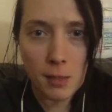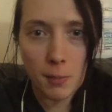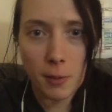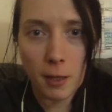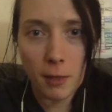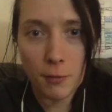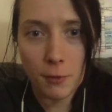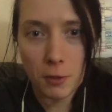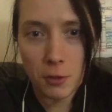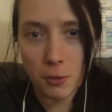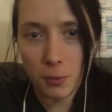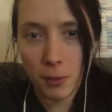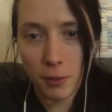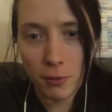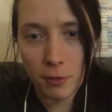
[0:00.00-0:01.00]
Pot for
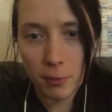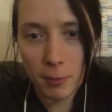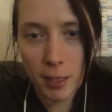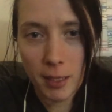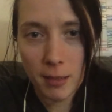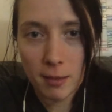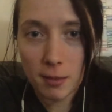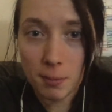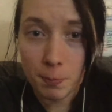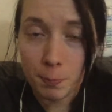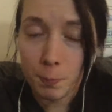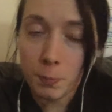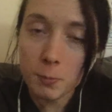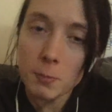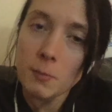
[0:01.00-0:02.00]
23 minutes.
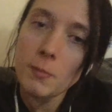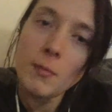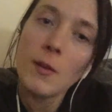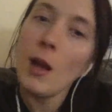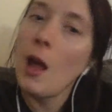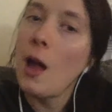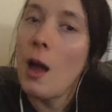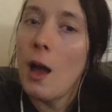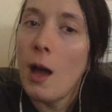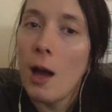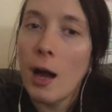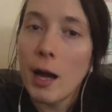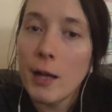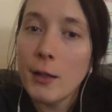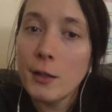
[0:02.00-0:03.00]

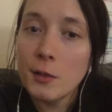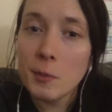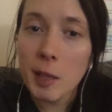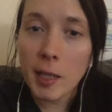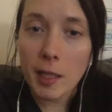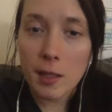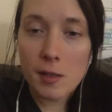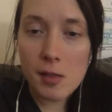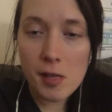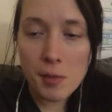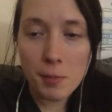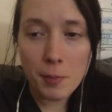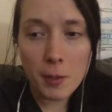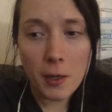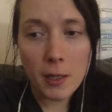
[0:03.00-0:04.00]
I use my
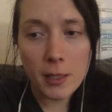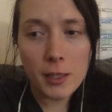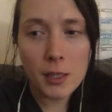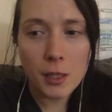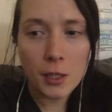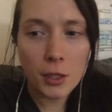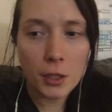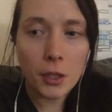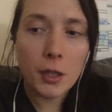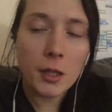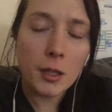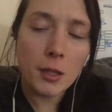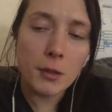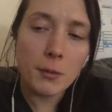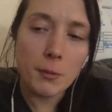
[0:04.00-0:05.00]
Instant Pot to
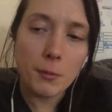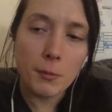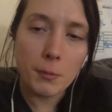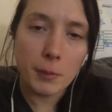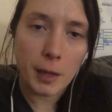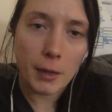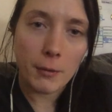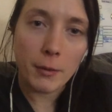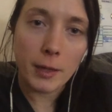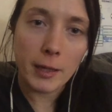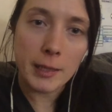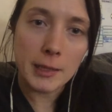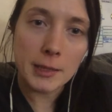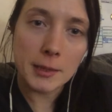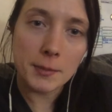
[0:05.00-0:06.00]
cook brown
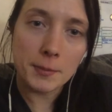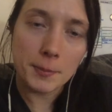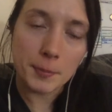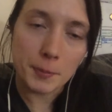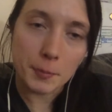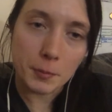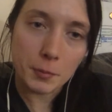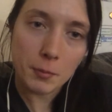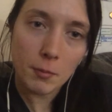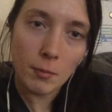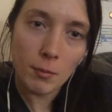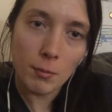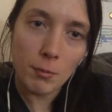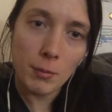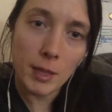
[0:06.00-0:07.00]
rice
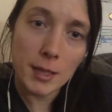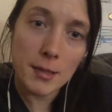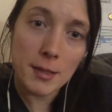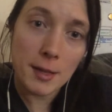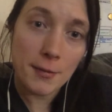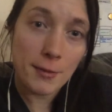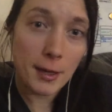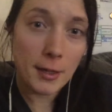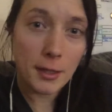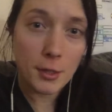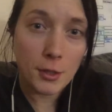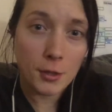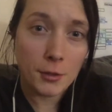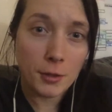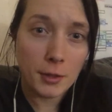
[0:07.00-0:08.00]
because I find it
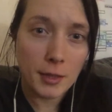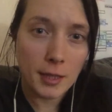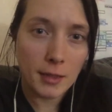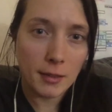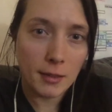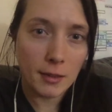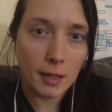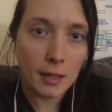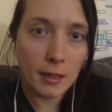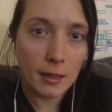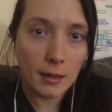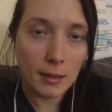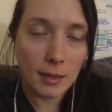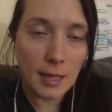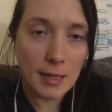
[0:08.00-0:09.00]
generally takes a lot
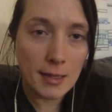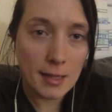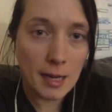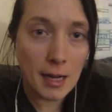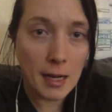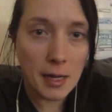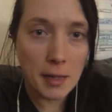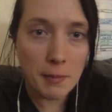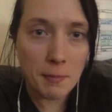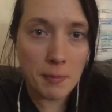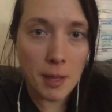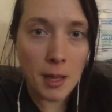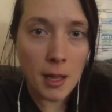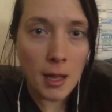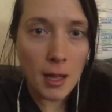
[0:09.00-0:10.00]
less time,
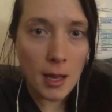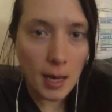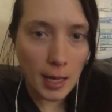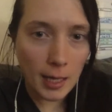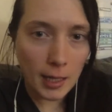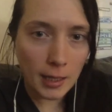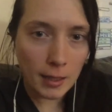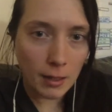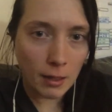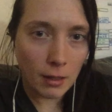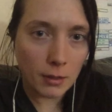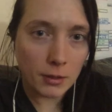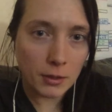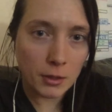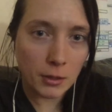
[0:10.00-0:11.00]
and it
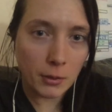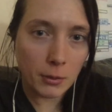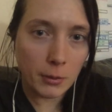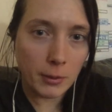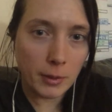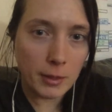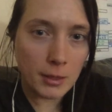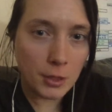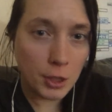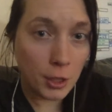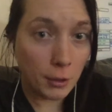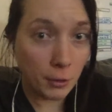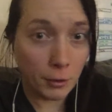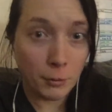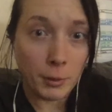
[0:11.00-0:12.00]
also is
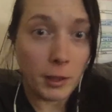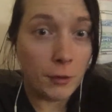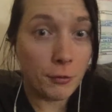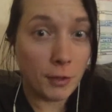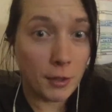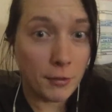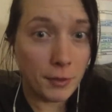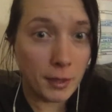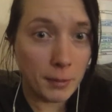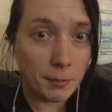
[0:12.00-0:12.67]
generally really fluffy.